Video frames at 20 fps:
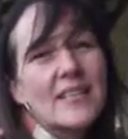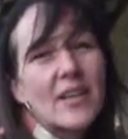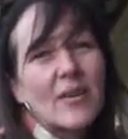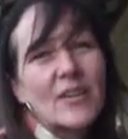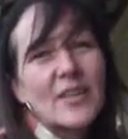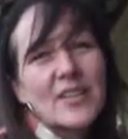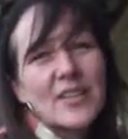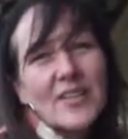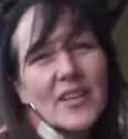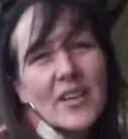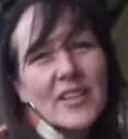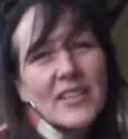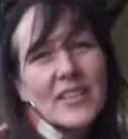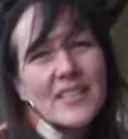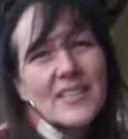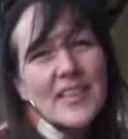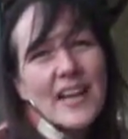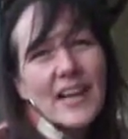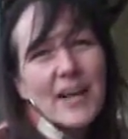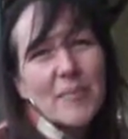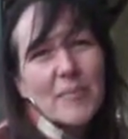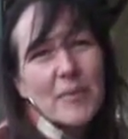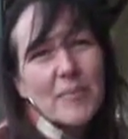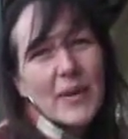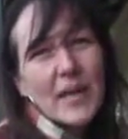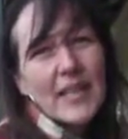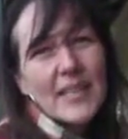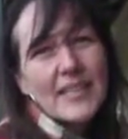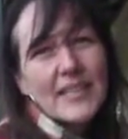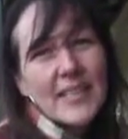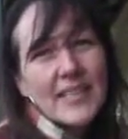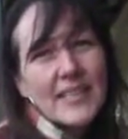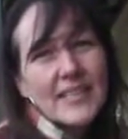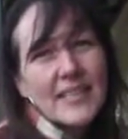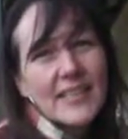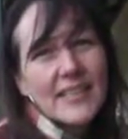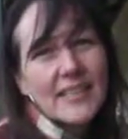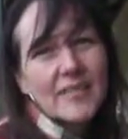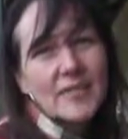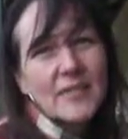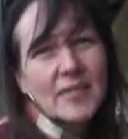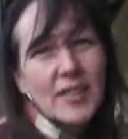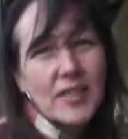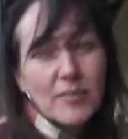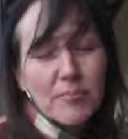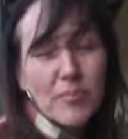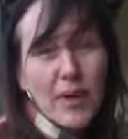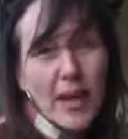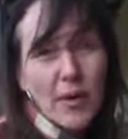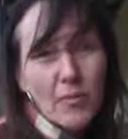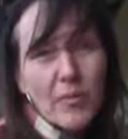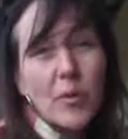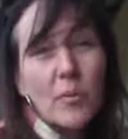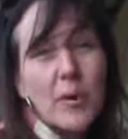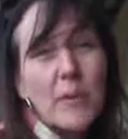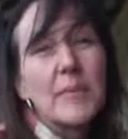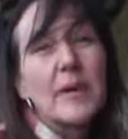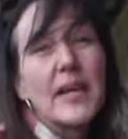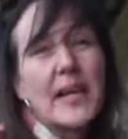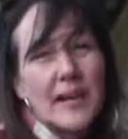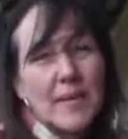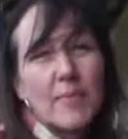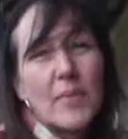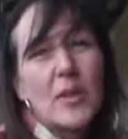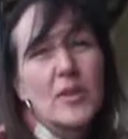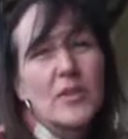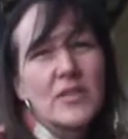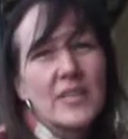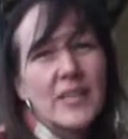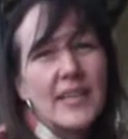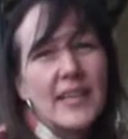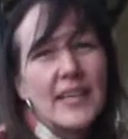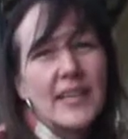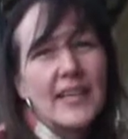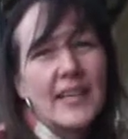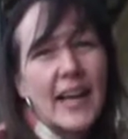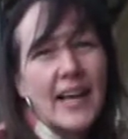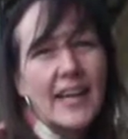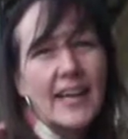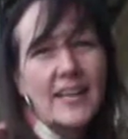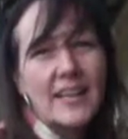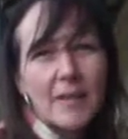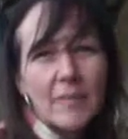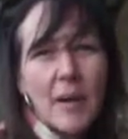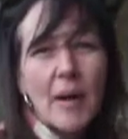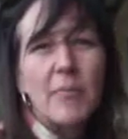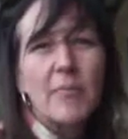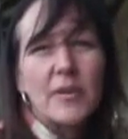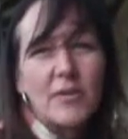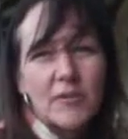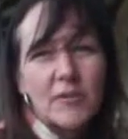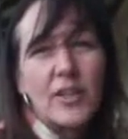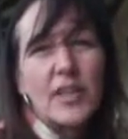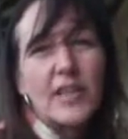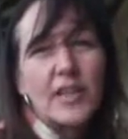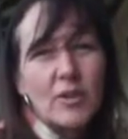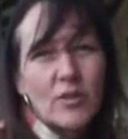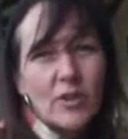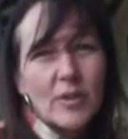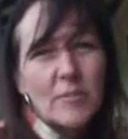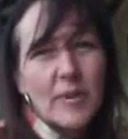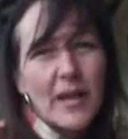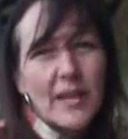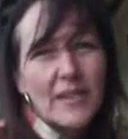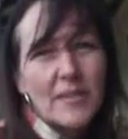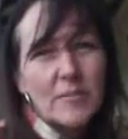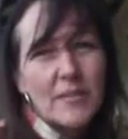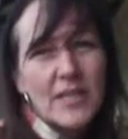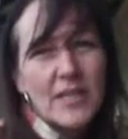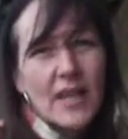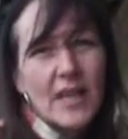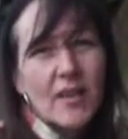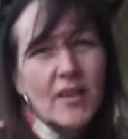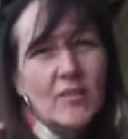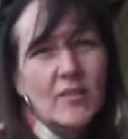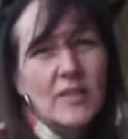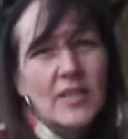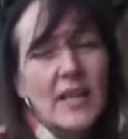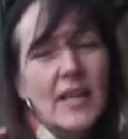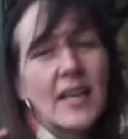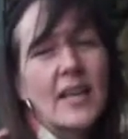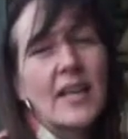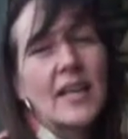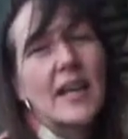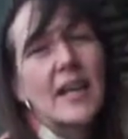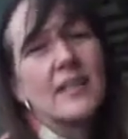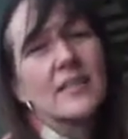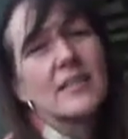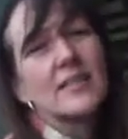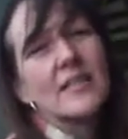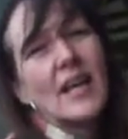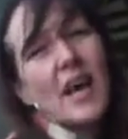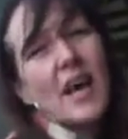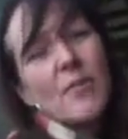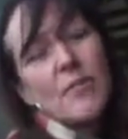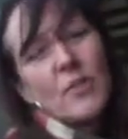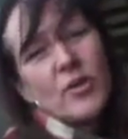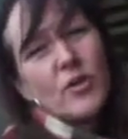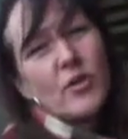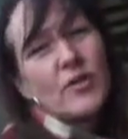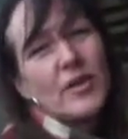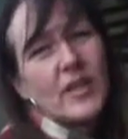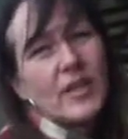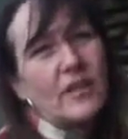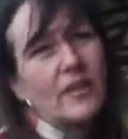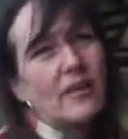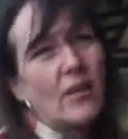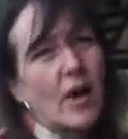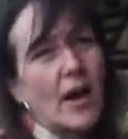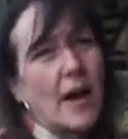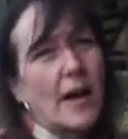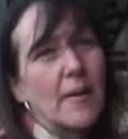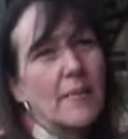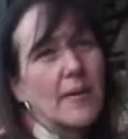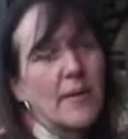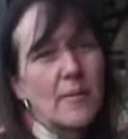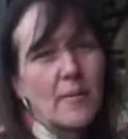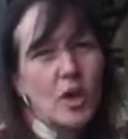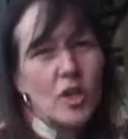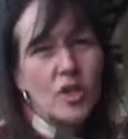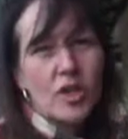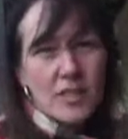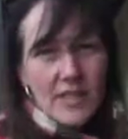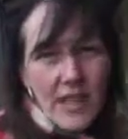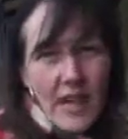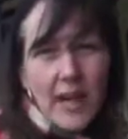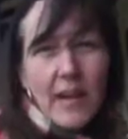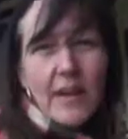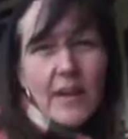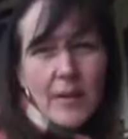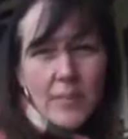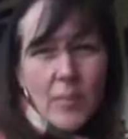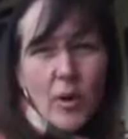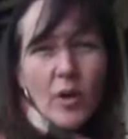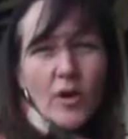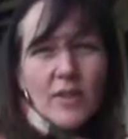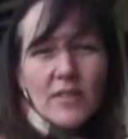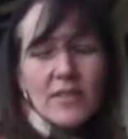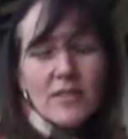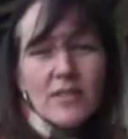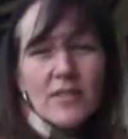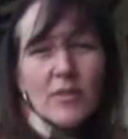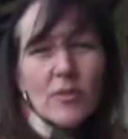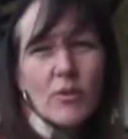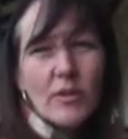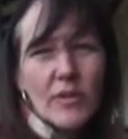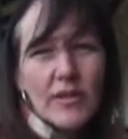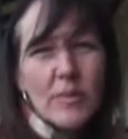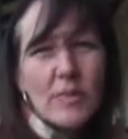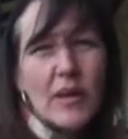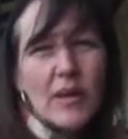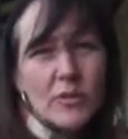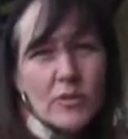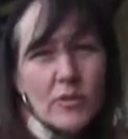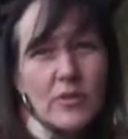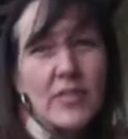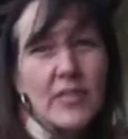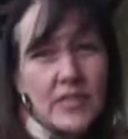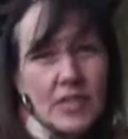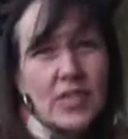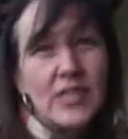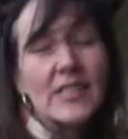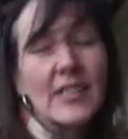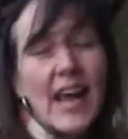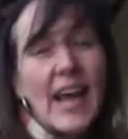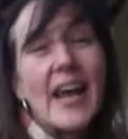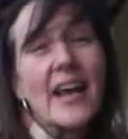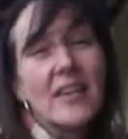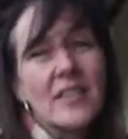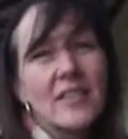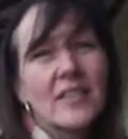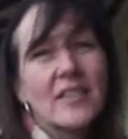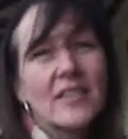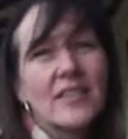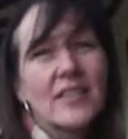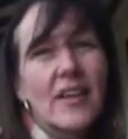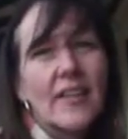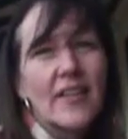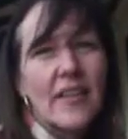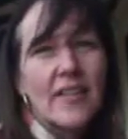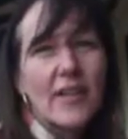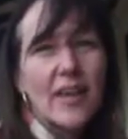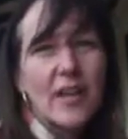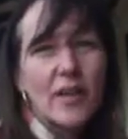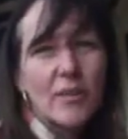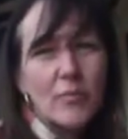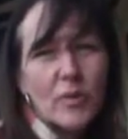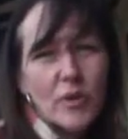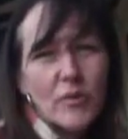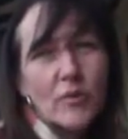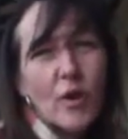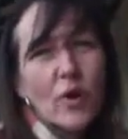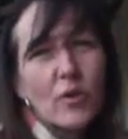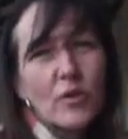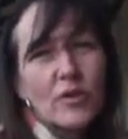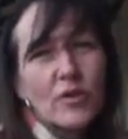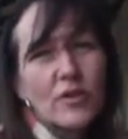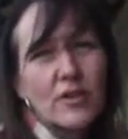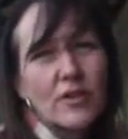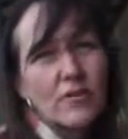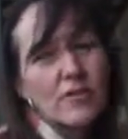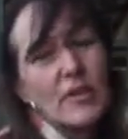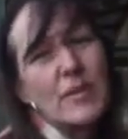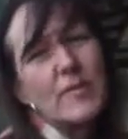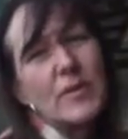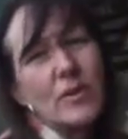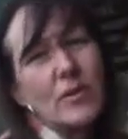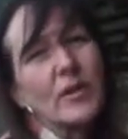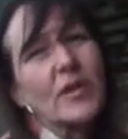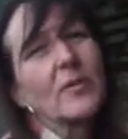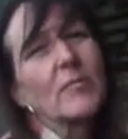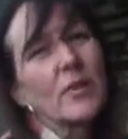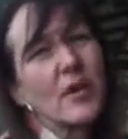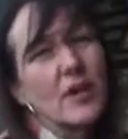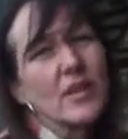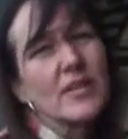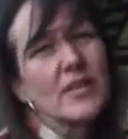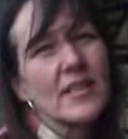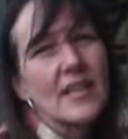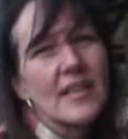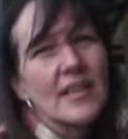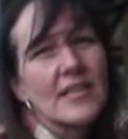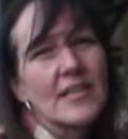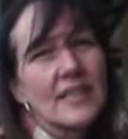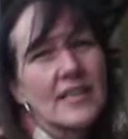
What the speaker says: So I decided to start up the belly dancing to help the women out mostly and get them up and feeling good about themselves, and to start moving the emotions out of their bodies and sorting the muscles and just out, so then they could move on to the rebuilding process.